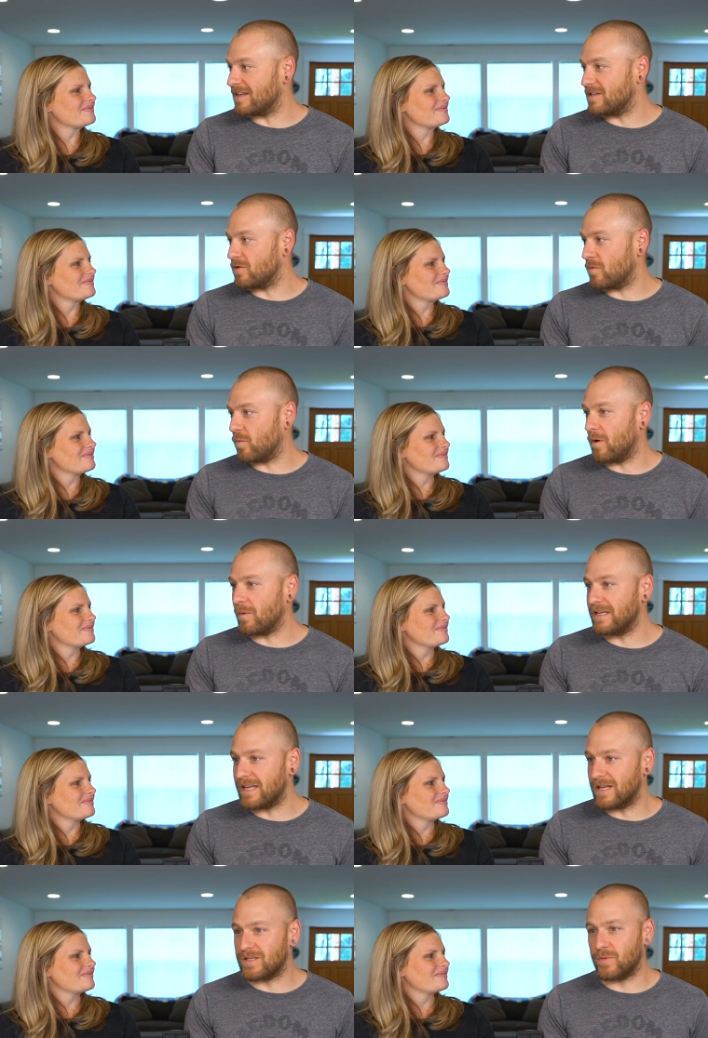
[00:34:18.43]
Speaker 1: and what
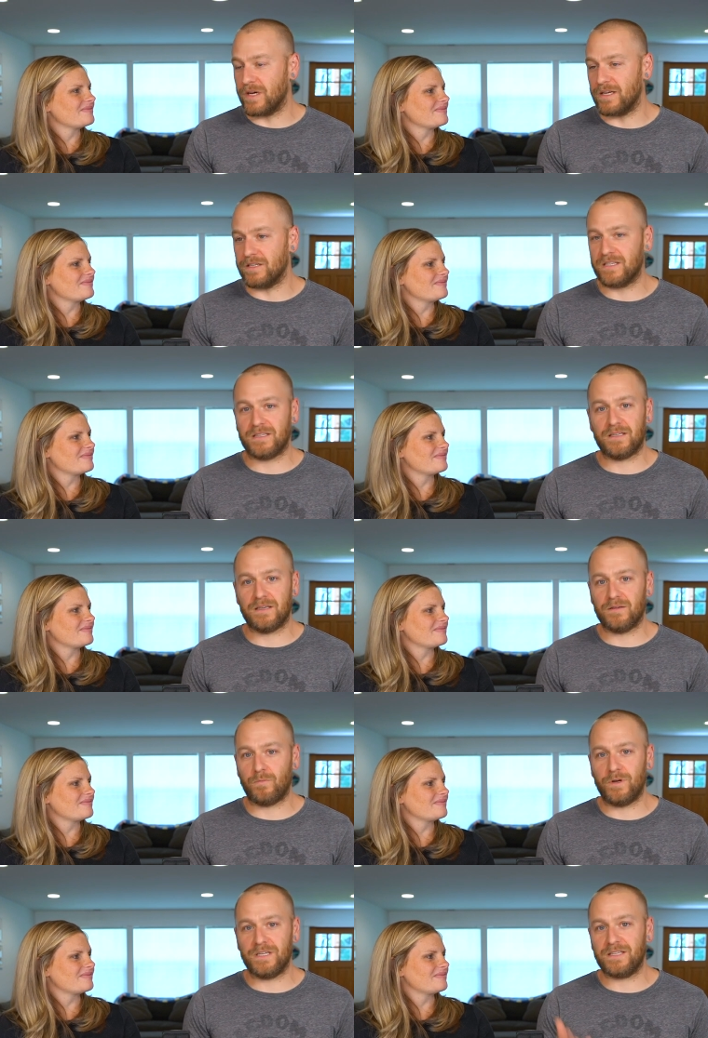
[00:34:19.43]
we did is we
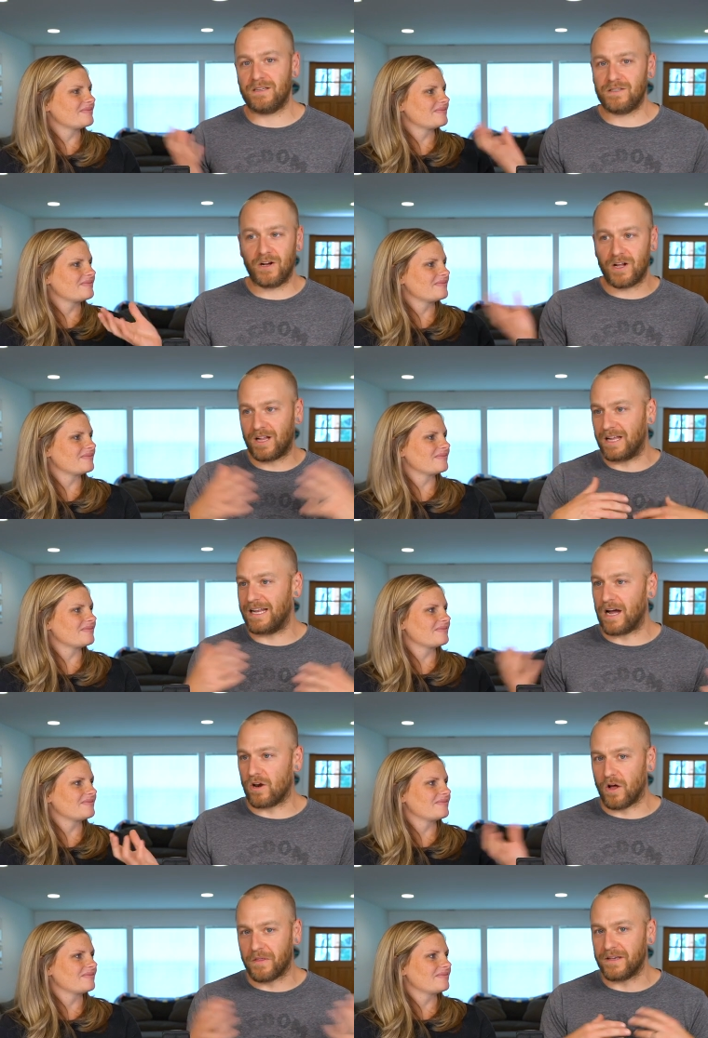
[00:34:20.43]
just we just started
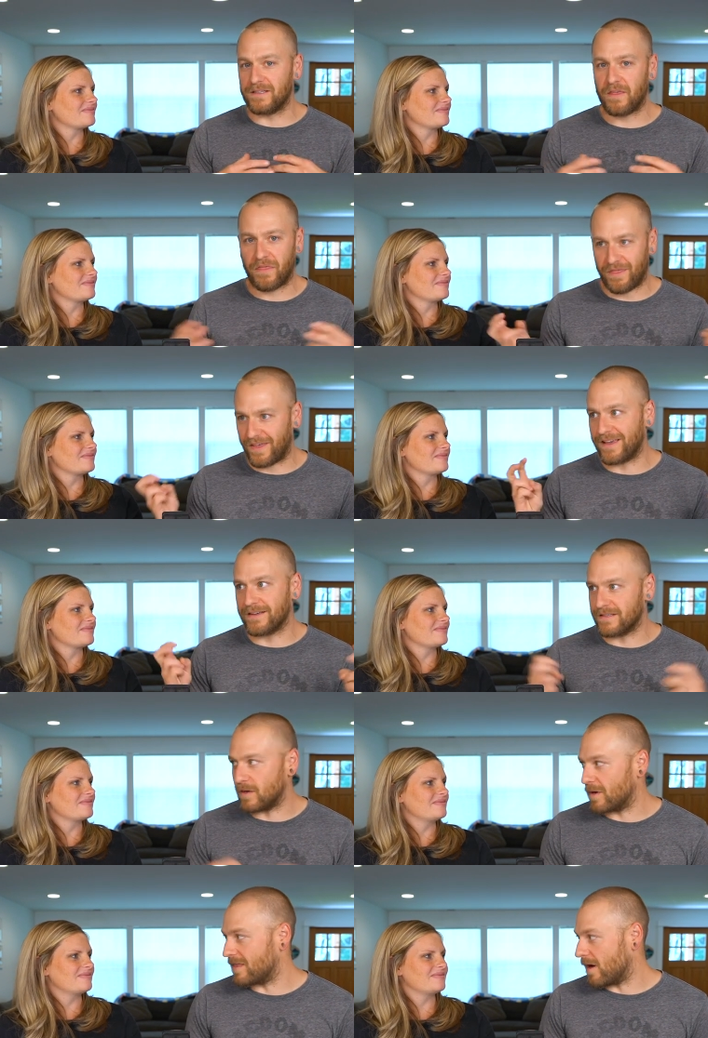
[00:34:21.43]
cleaning out all these
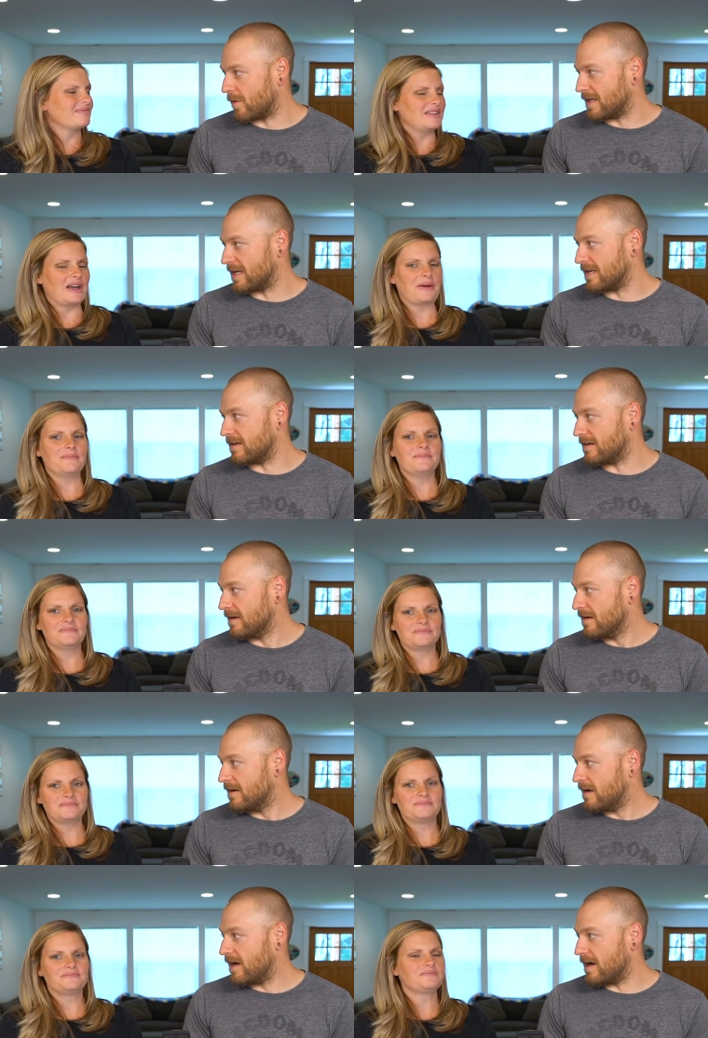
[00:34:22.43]
things that we thought we yeah. needed.
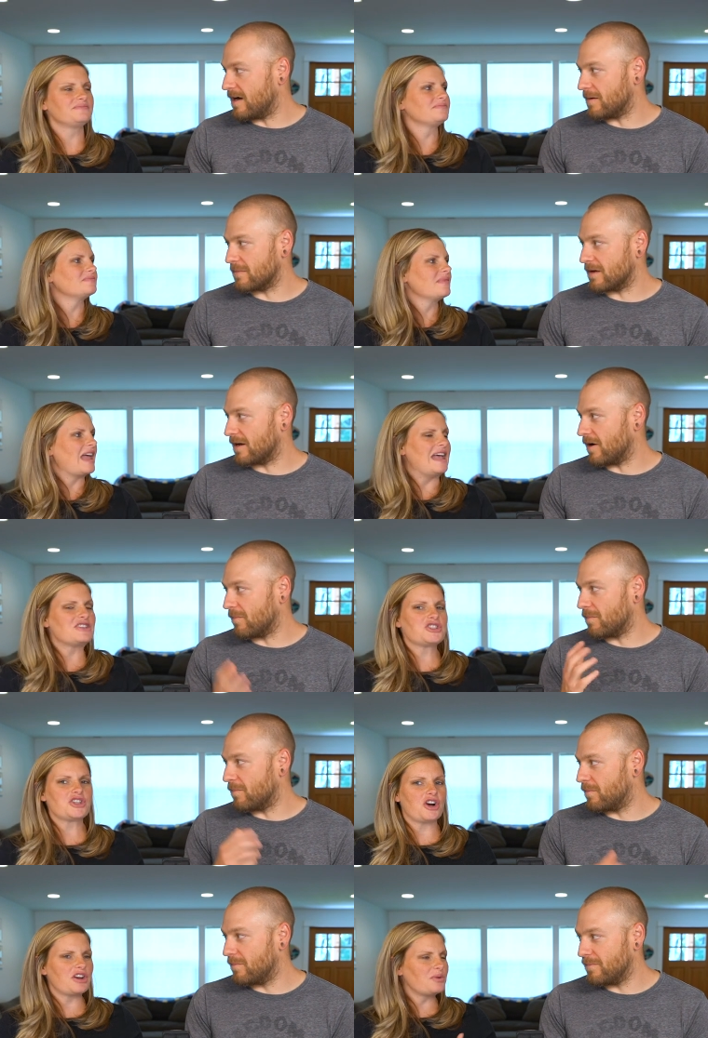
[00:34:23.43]
Um, you know,
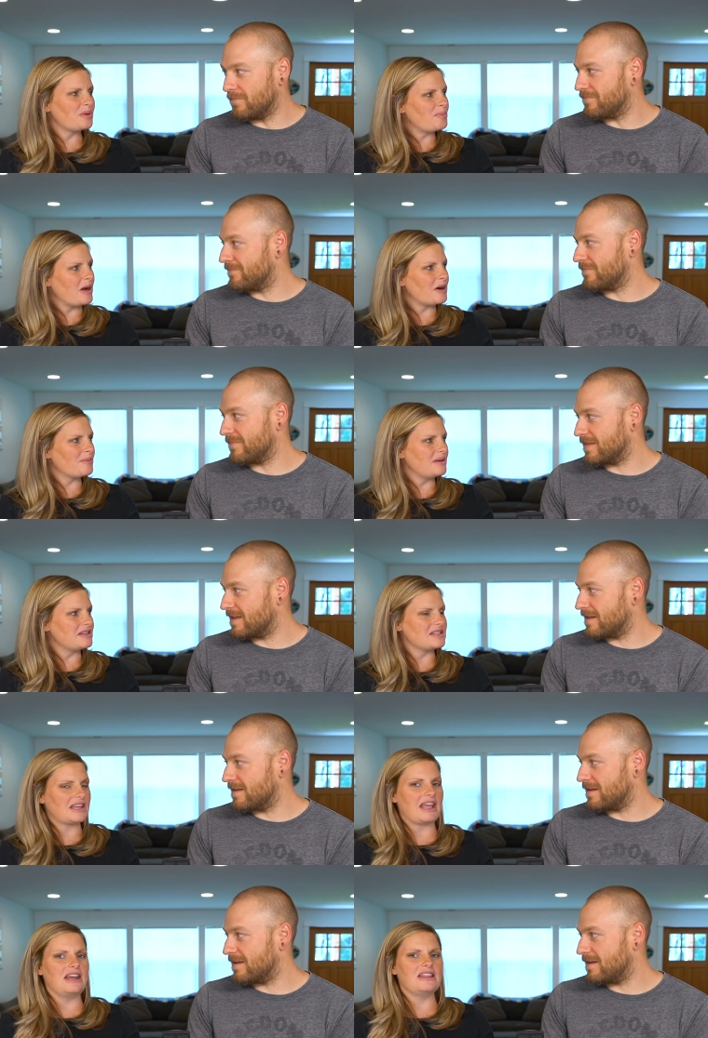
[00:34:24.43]
it
Speaker 2: started with
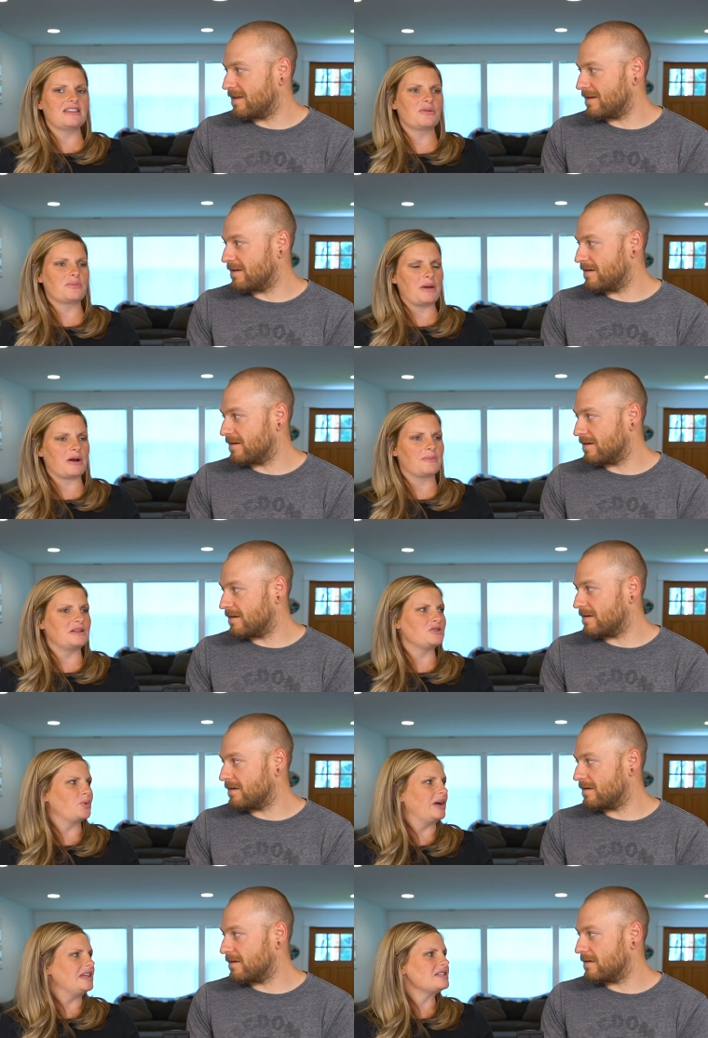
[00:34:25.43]
parabens, like anything with
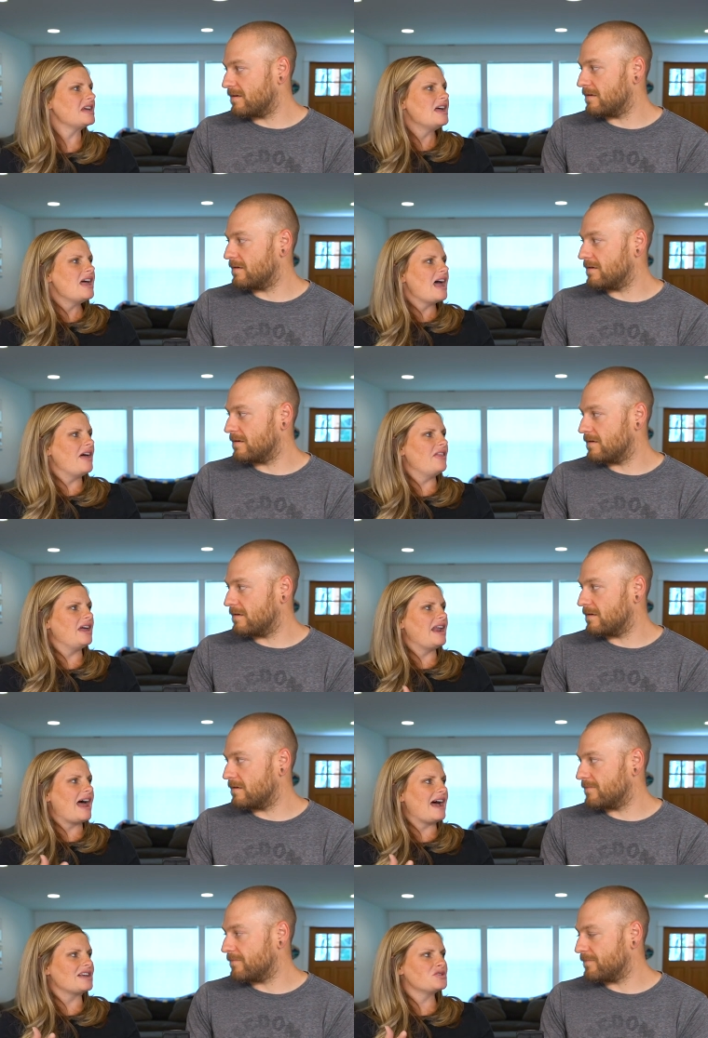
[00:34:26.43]
parabens went, and
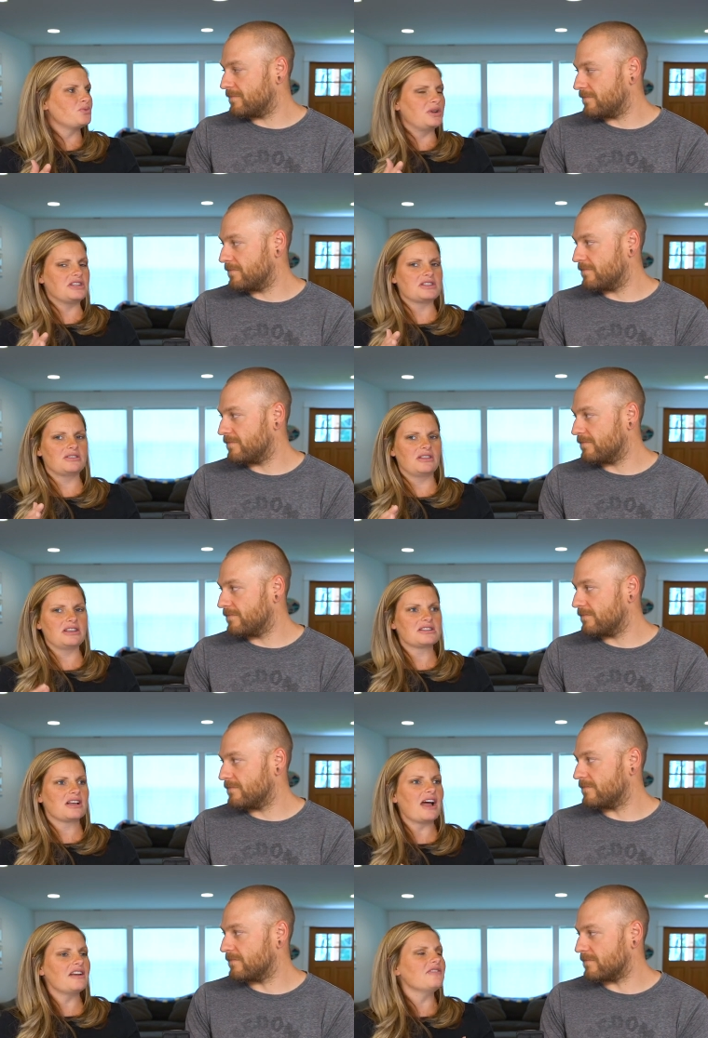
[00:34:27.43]
then as we
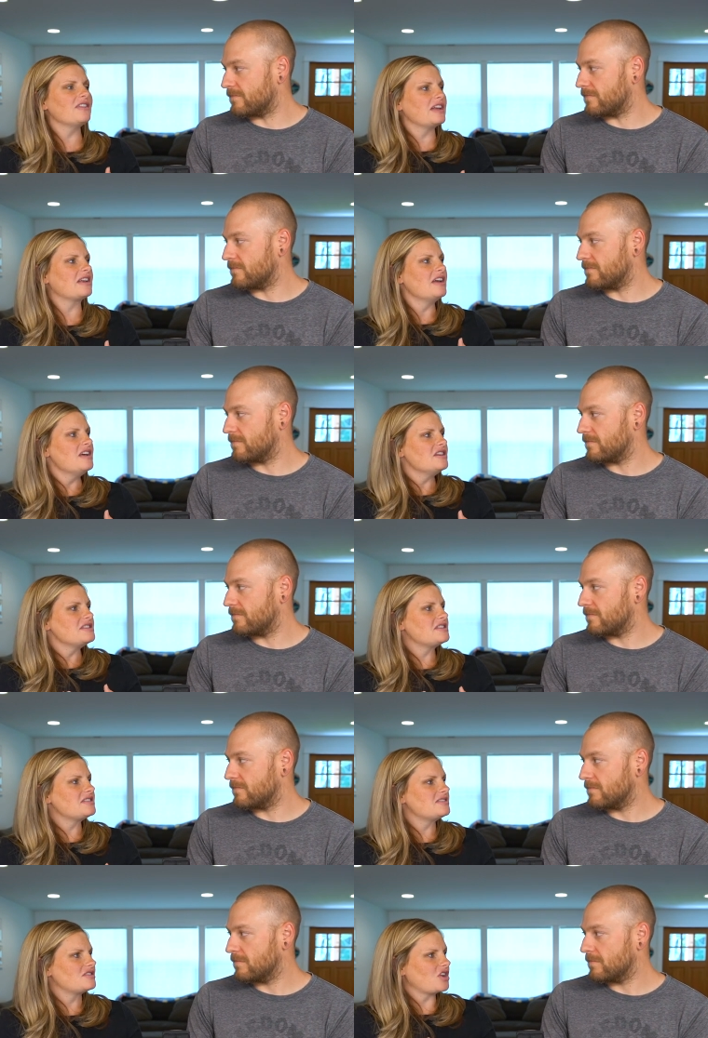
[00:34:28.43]
this kind of mm-hmm. like
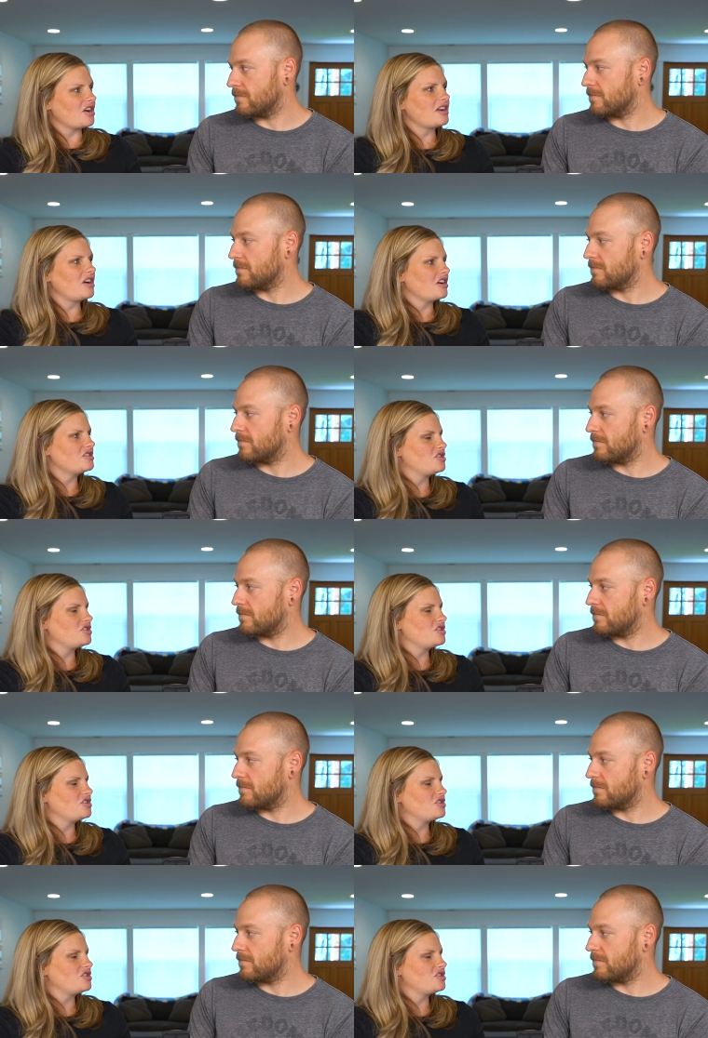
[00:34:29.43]
started our